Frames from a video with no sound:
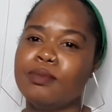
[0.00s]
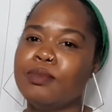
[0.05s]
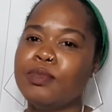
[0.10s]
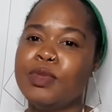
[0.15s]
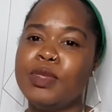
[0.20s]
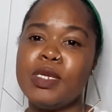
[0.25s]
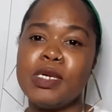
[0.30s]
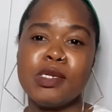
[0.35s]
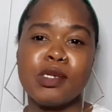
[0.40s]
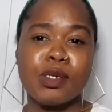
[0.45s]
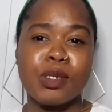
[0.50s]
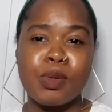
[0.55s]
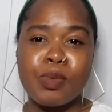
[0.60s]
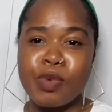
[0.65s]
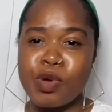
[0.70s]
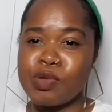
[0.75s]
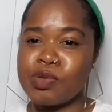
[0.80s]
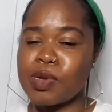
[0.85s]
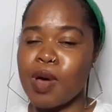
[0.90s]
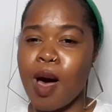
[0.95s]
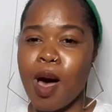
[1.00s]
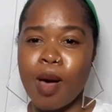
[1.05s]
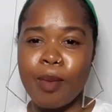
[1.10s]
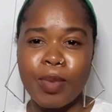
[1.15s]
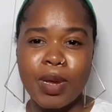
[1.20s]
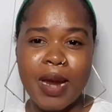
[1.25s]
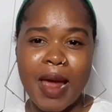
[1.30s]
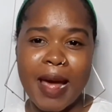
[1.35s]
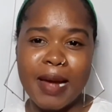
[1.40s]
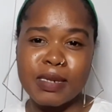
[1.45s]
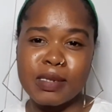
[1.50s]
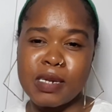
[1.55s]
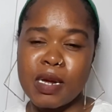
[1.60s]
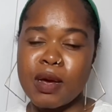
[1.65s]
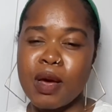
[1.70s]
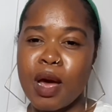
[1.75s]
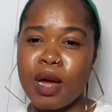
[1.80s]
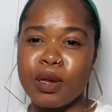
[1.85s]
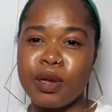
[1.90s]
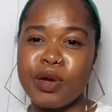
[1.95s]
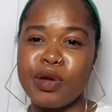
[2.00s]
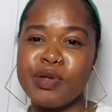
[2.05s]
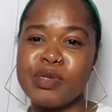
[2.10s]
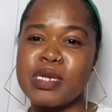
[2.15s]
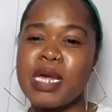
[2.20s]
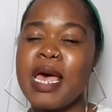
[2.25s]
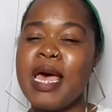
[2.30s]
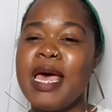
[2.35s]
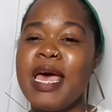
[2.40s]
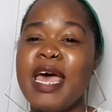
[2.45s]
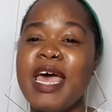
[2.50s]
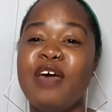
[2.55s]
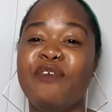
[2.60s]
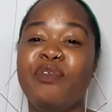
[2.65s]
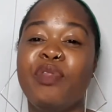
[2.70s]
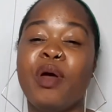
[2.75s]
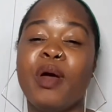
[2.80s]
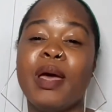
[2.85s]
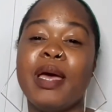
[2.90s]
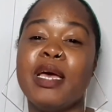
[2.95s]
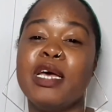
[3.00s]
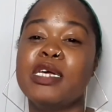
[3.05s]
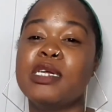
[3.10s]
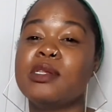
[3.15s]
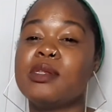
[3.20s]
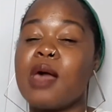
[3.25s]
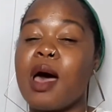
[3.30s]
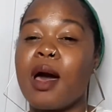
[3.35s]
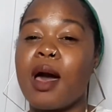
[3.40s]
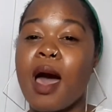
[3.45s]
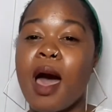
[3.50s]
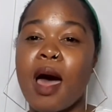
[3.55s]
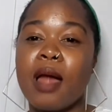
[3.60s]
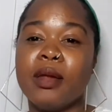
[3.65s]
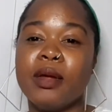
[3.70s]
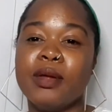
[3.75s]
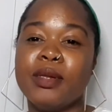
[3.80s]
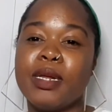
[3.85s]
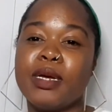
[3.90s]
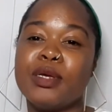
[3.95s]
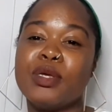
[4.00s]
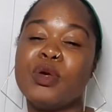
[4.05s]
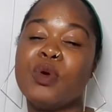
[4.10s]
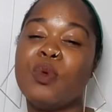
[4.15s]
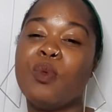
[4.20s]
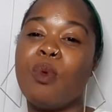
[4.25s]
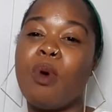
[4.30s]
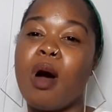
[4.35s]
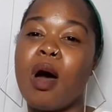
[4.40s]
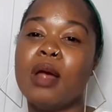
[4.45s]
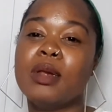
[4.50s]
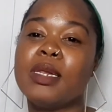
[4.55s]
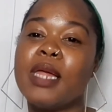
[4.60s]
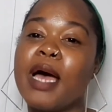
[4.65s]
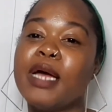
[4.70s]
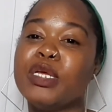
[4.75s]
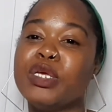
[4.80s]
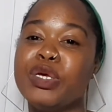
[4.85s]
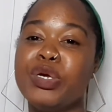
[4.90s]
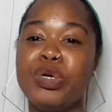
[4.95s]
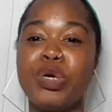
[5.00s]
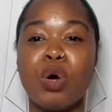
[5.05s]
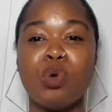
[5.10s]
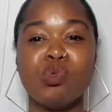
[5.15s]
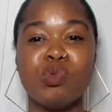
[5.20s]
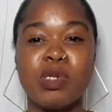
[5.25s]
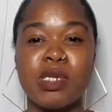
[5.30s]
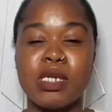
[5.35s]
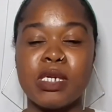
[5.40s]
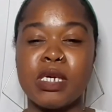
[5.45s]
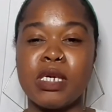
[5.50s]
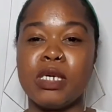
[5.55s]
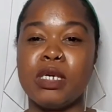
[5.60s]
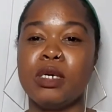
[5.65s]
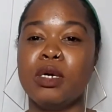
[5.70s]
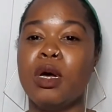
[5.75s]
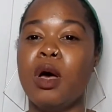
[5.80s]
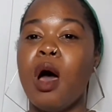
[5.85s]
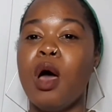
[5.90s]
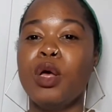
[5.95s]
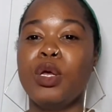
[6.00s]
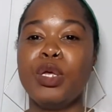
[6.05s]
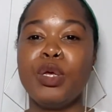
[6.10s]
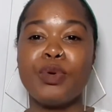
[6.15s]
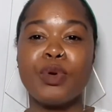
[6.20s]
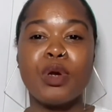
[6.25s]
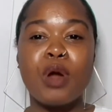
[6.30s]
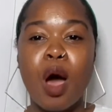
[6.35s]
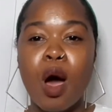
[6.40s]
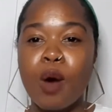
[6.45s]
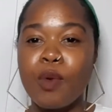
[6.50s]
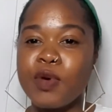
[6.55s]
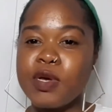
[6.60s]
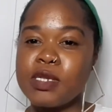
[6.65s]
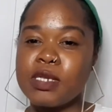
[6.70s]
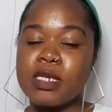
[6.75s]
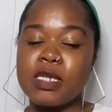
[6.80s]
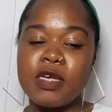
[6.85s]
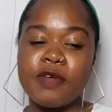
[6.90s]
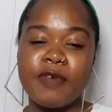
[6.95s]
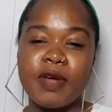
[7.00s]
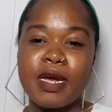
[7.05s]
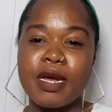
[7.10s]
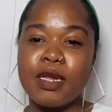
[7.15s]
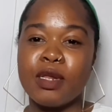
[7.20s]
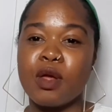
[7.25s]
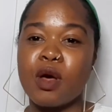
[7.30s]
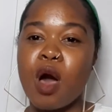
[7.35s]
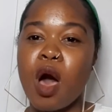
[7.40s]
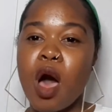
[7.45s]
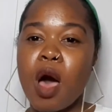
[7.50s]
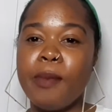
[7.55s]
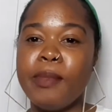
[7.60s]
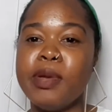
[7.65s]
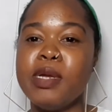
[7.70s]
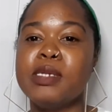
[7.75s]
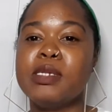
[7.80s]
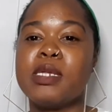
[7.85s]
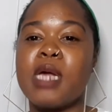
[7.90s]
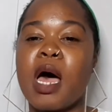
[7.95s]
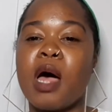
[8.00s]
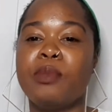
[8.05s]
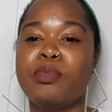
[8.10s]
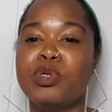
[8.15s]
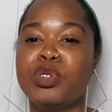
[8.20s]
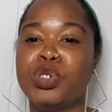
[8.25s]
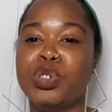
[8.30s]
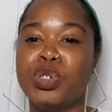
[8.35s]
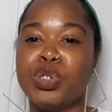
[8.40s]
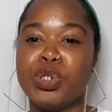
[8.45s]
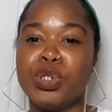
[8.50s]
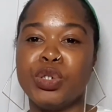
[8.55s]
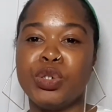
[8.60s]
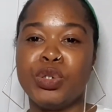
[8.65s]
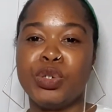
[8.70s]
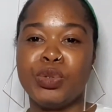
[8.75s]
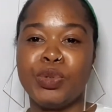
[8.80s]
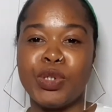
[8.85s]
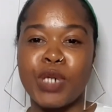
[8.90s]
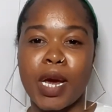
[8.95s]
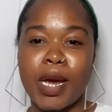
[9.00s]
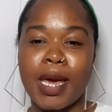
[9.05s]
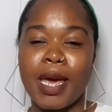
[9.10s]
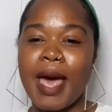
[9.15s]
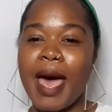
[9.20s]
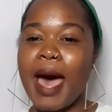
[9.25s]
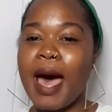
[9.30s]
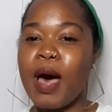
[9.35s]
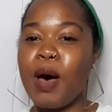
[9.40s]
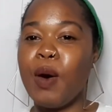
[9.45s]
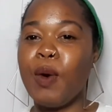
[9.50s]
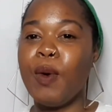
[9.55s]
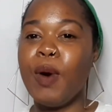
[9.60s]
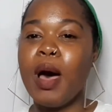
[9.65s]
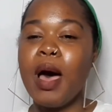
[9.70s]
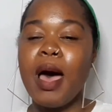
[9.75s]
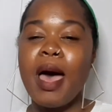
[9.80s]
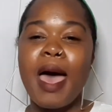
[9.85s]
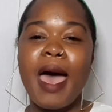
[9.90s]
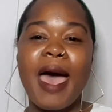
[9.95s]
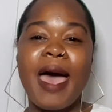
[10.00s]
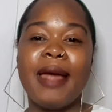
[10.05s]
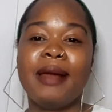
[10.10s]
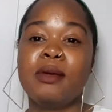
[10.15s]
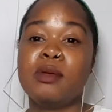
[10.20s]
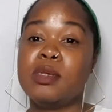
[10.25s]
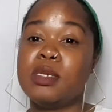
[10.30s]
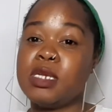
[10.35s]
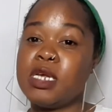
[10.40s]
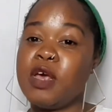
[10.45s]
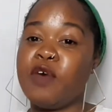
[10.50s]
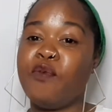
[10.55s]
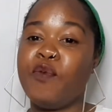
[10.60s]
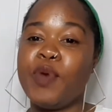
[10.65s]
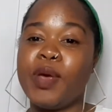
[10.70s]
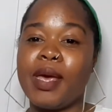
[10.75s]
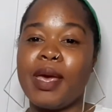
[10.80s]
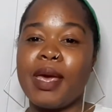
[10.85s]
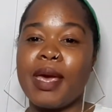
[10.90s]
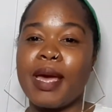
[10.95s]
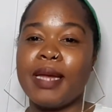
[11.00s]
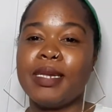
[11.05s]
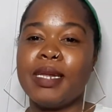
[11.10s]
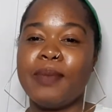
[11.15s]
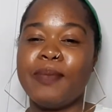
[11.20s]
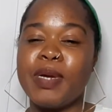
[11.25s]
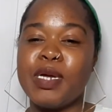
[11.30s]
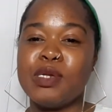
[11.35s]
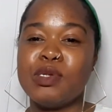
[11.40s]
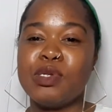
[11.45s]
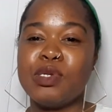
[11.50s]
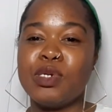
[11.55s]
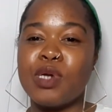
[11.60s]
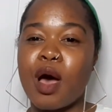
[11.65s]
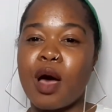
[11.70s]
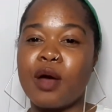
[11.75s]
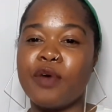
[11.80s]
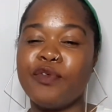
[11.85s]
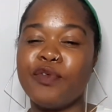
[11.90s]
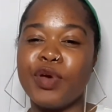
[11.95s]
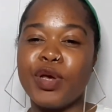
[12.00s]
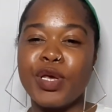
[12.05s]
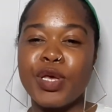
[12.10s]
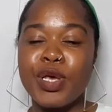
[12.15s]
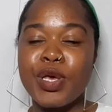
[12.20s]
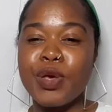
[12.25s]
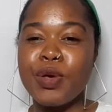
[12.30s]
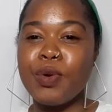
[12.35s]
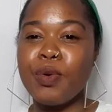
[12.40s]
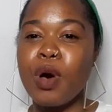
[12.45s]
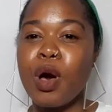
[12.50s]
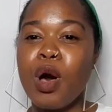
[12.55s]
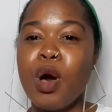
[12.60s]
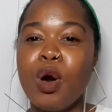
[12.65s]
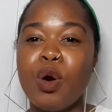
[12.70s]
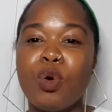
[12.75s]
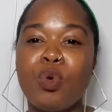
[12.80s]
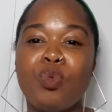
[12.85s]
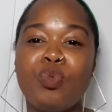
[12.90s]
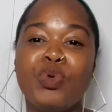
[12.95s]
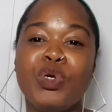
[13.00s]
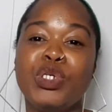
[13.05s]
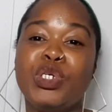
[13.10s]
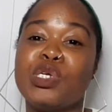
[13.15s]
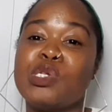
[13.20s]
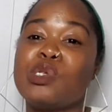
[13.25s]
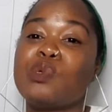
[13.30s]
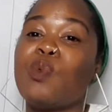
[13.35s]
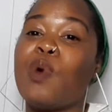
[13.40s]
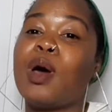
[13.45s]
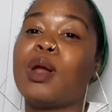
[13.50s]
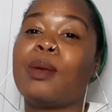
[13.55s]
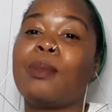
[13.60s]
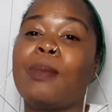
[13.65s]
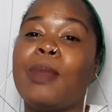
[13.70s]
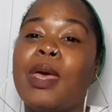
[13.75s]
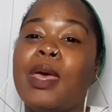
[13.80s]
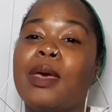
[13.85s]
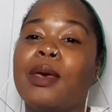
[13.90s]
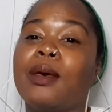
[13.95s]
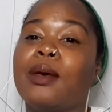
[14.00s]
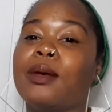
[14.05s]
These are the most common accent colors. If there is a color that you want that you don't see, you can always leave it in the comments. I'll be sure to check it out and see if we can get them in stock for you. We just want to make